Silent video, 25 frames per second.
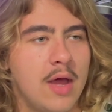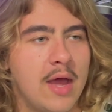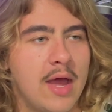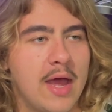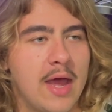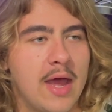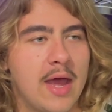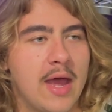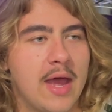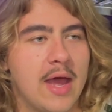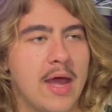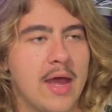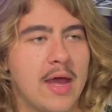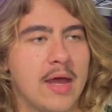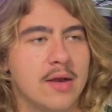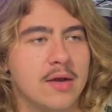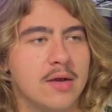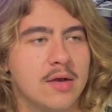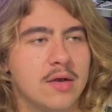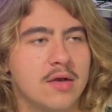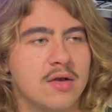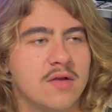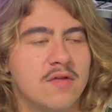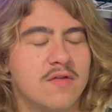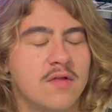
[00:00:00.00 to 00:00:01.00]

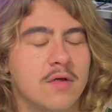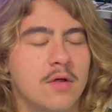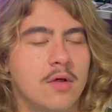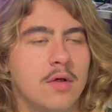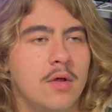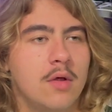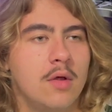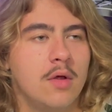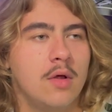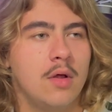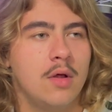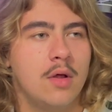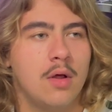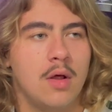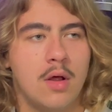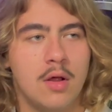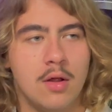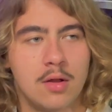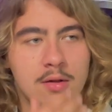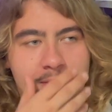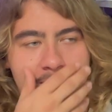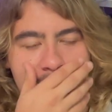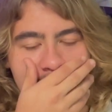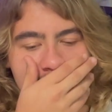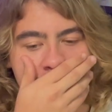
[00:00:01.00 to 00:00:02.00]
And
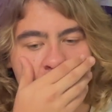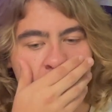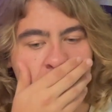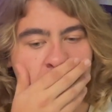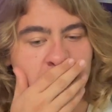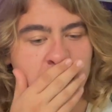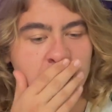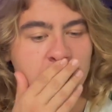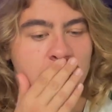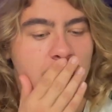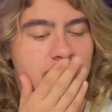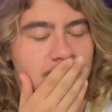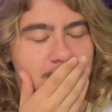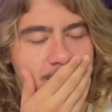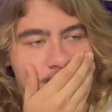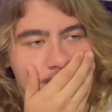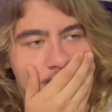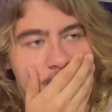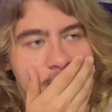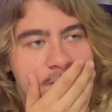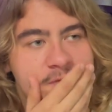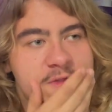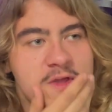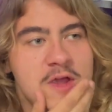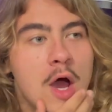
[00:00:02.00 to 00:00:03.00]
so
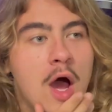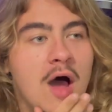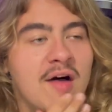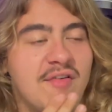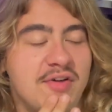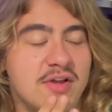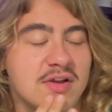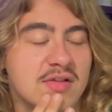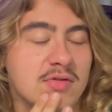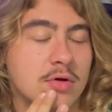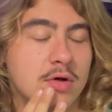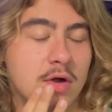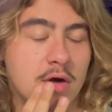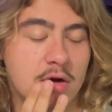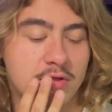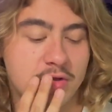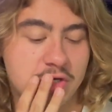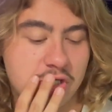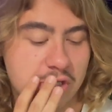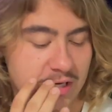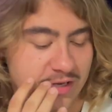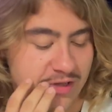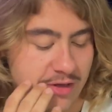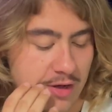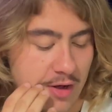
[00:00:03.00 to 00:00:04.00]
the offense, we'll go to the Jets